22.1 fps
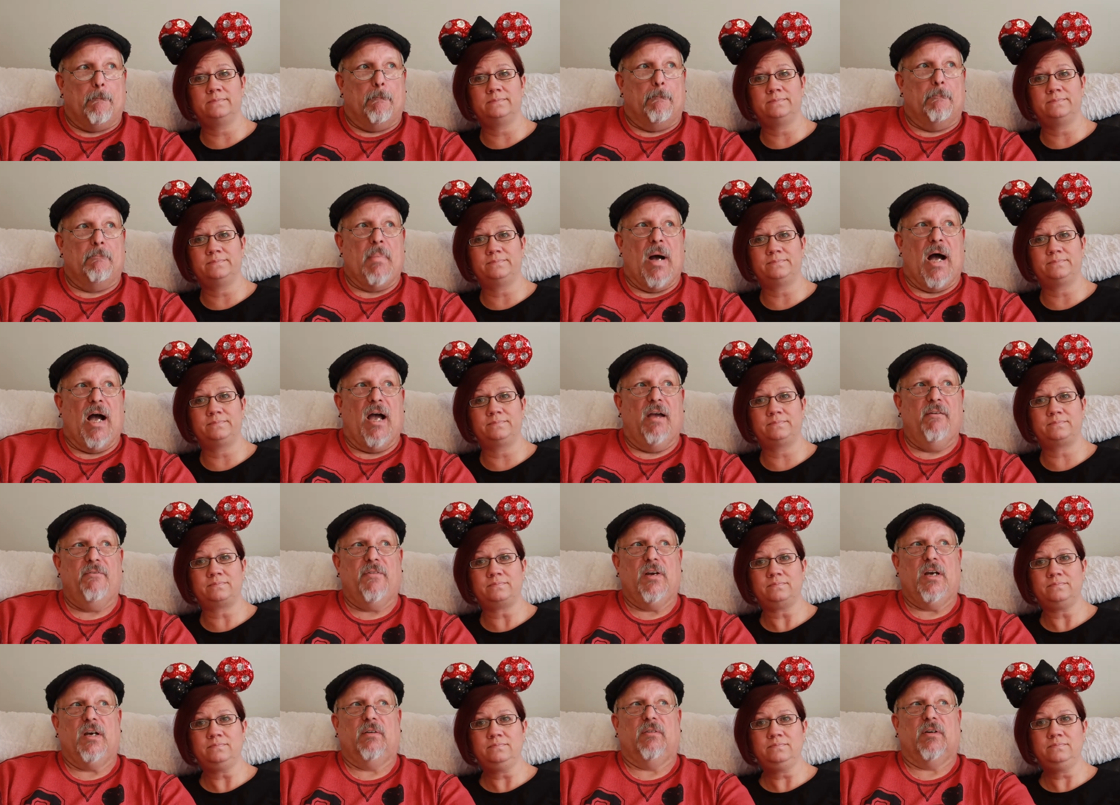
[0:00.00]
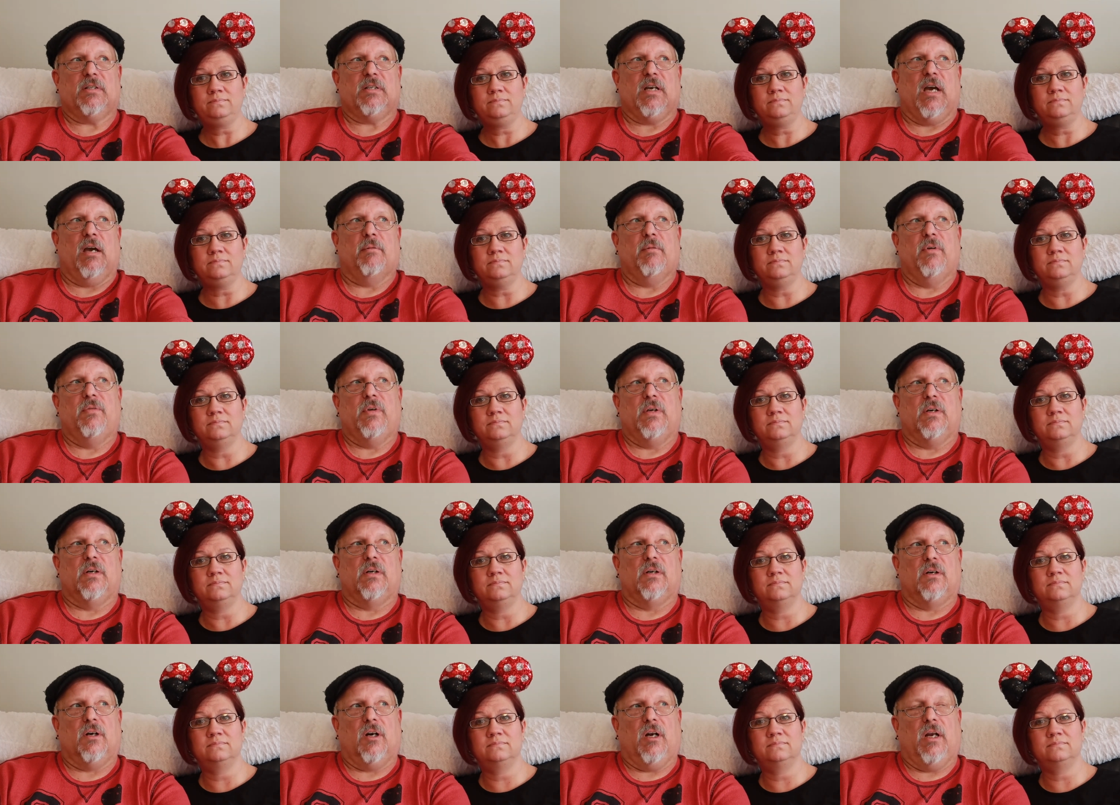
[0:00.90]
Speaker 1: My favorite time of
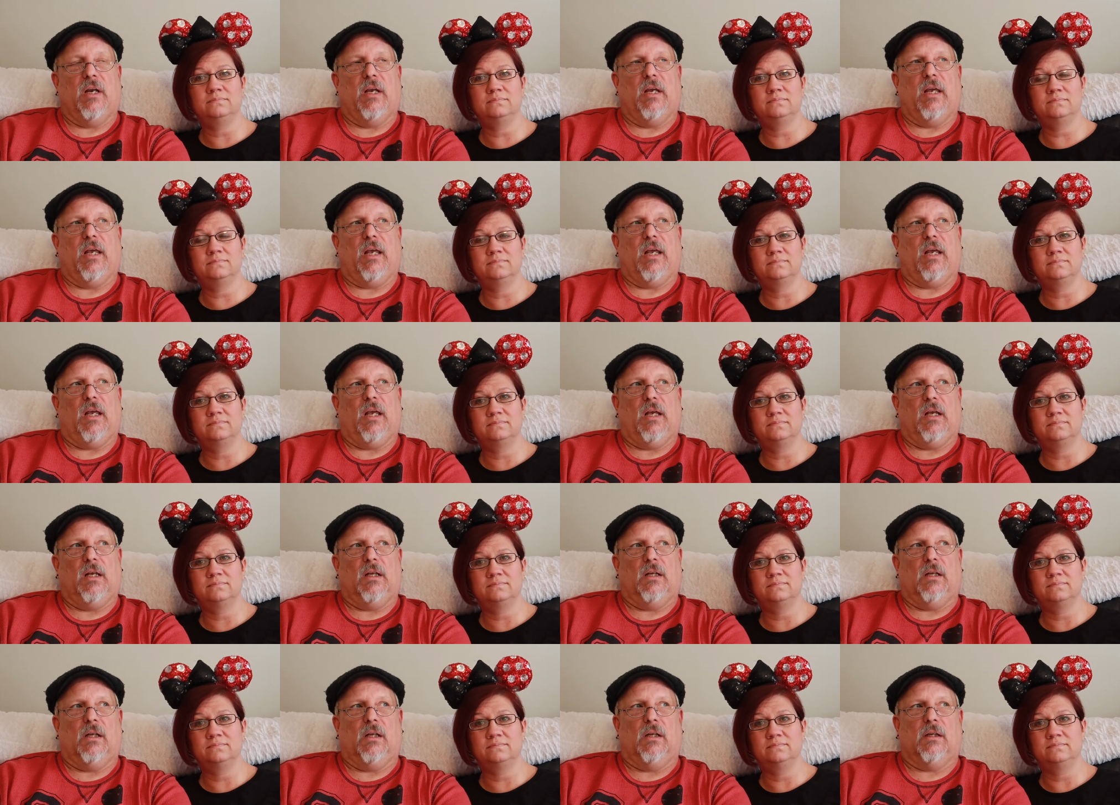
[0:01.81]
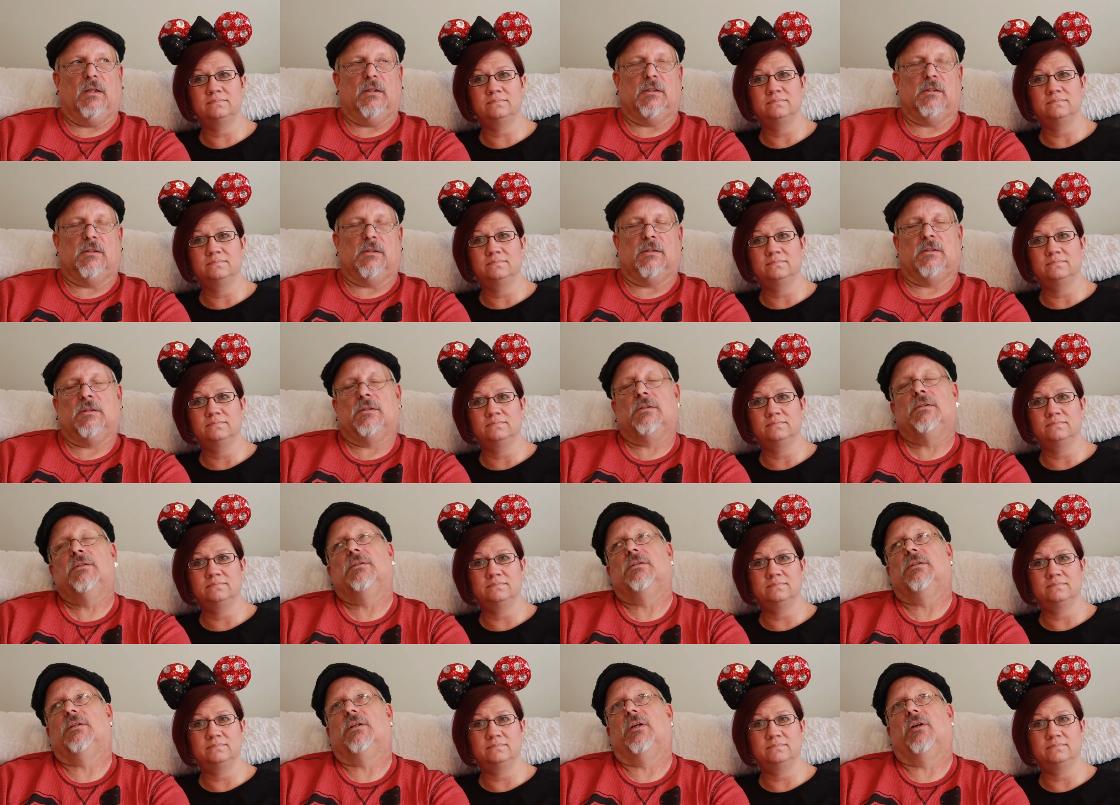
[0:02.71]
year, uh,
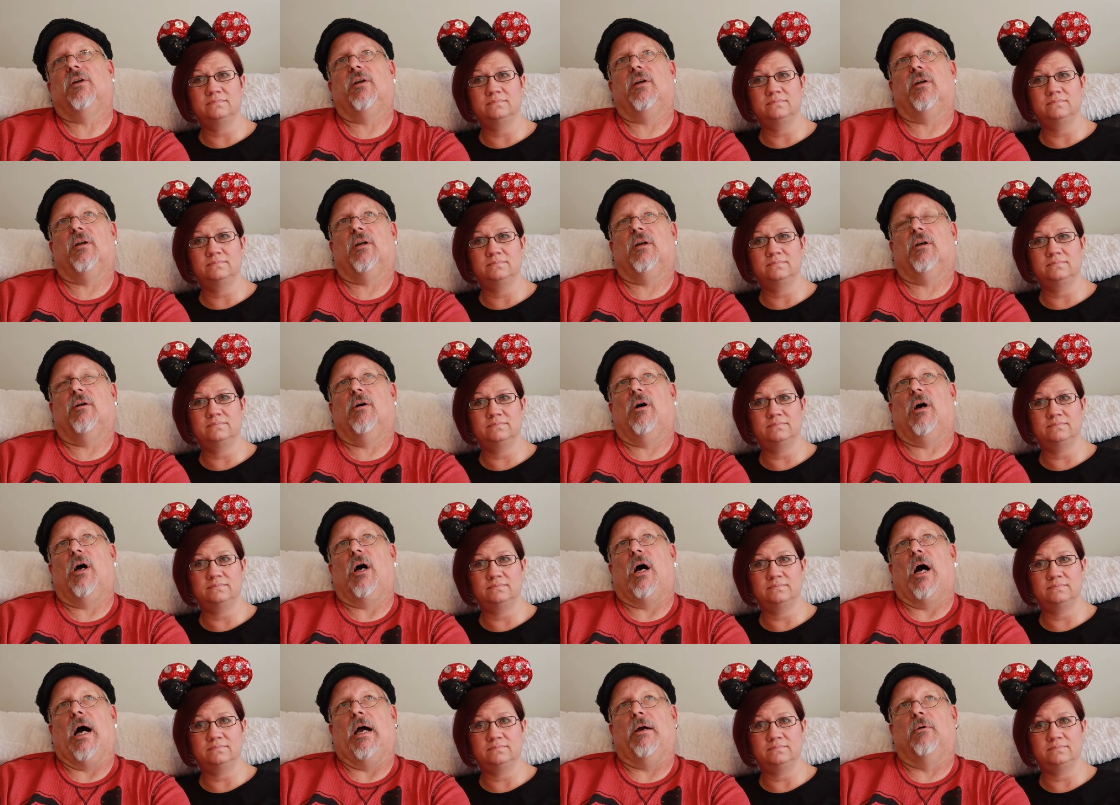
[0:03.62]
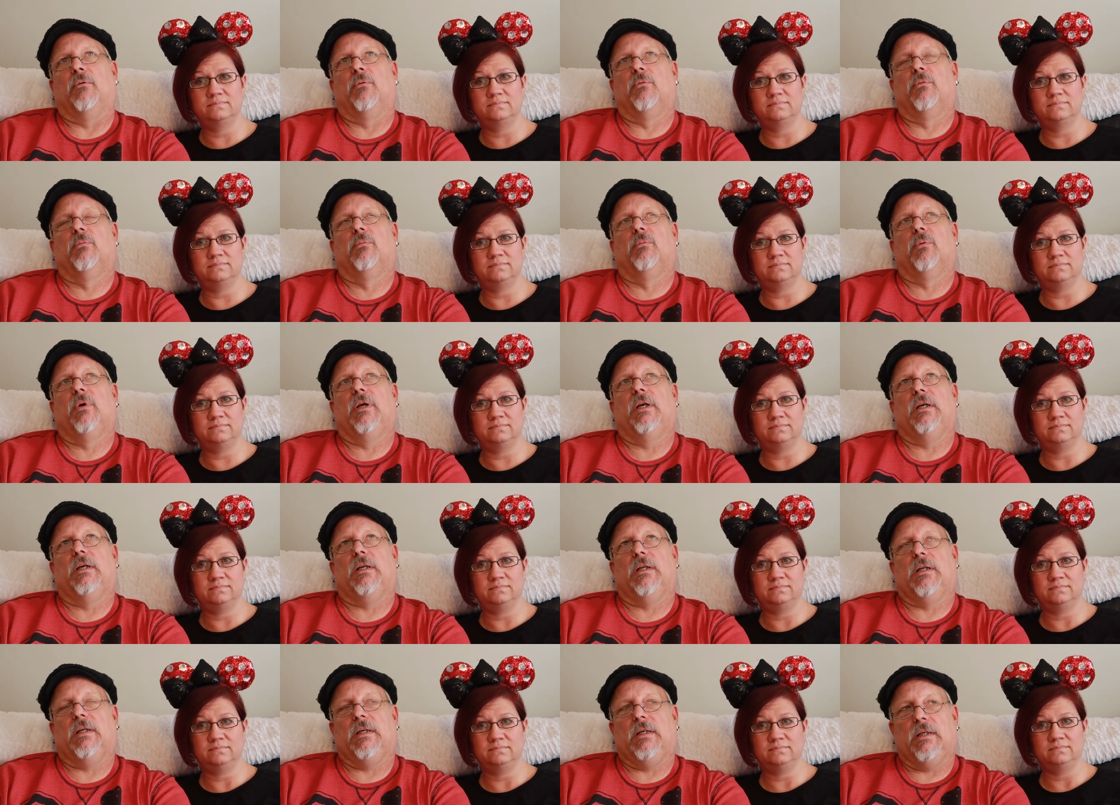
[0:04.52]
I
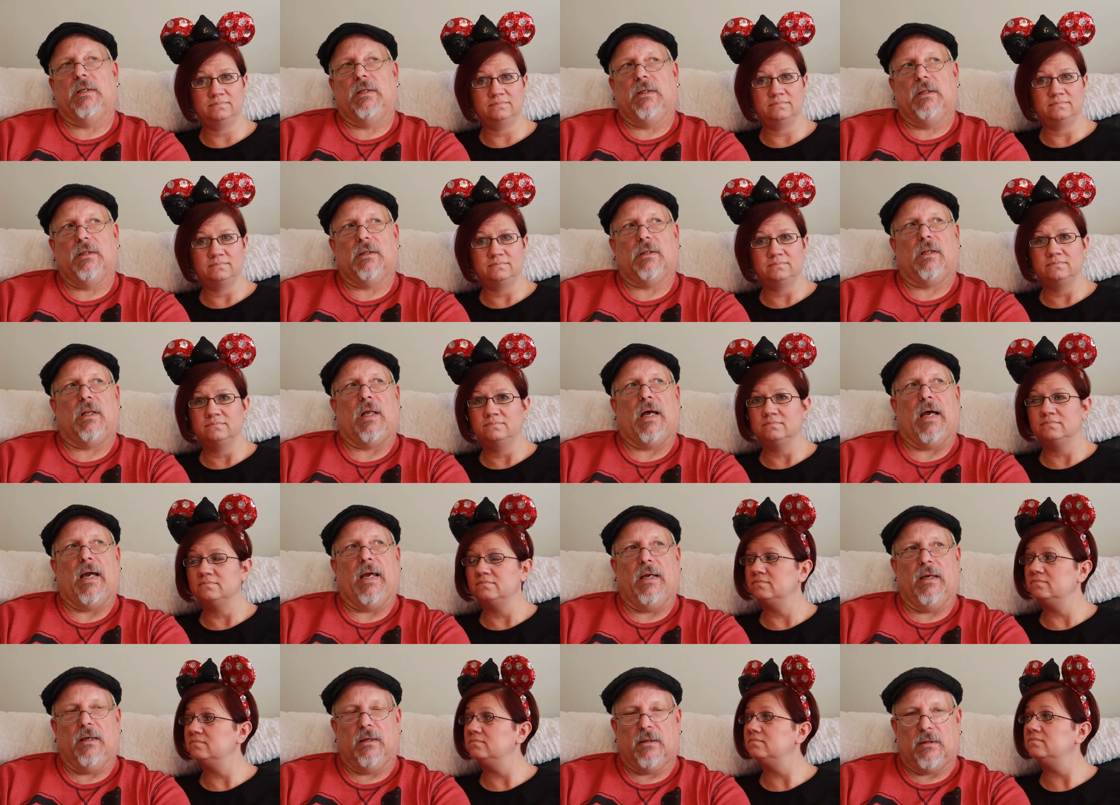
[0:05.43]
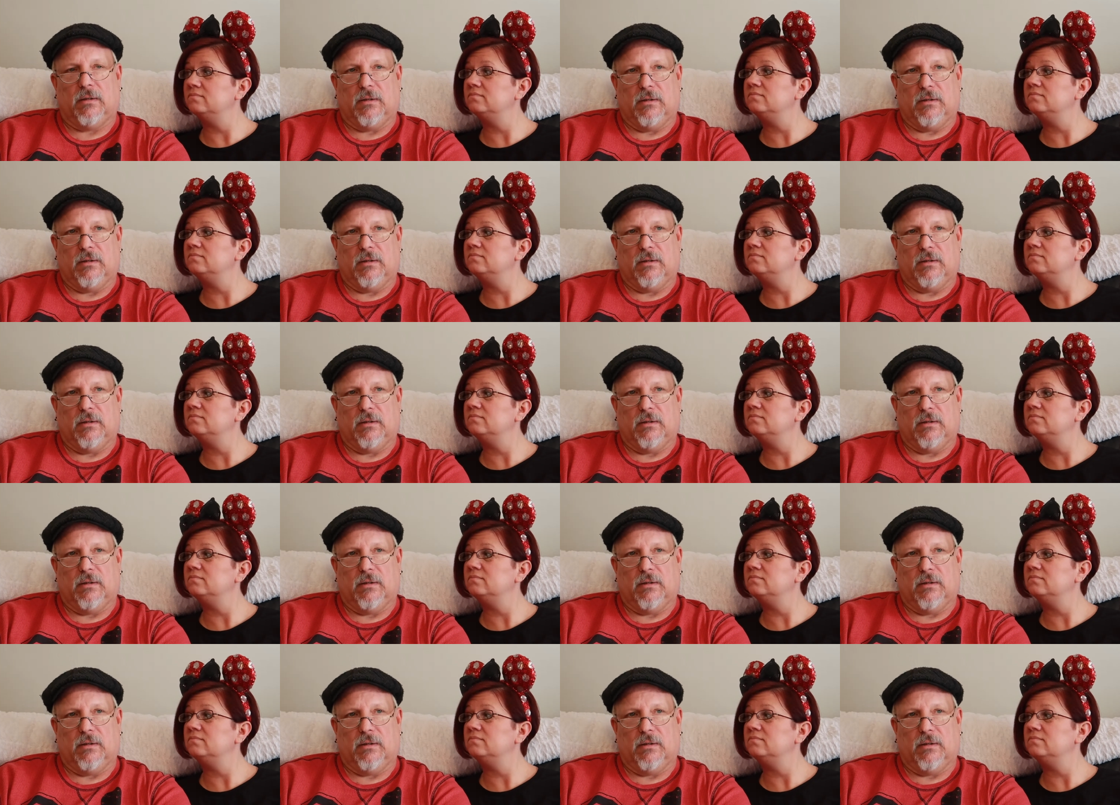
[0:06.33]
really like